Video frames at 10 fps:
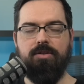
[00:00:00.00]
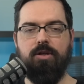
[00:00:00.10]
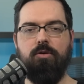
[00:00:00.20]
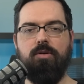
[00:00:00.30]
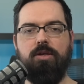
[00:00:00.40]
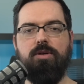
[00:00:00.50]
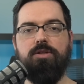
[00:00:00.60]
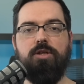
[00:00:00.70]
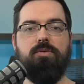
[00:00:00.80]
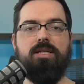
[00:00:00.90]
So you
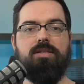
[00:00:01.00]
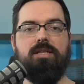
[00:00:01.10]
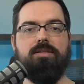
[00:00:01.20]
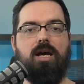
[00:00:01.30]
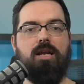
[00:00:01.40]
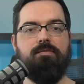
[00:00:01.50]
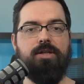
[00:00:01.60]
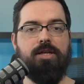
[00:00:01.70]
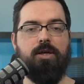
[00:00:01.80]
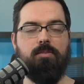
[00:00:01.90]
can do this inside of
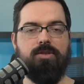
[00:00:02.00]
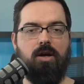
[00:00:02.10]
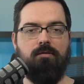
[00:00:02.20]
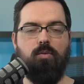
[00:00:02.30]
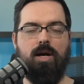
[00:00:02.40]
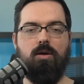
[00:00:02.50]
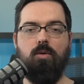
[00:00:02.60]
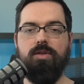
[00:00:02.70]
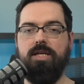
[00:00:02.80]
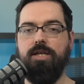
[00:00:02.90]
GNOME software
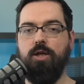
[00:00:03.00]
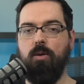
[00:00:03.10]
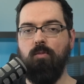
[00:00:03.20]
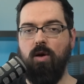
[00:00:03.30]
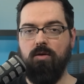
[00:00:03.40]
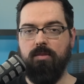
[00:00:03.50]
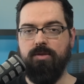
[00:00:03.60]
or the GNOME welcome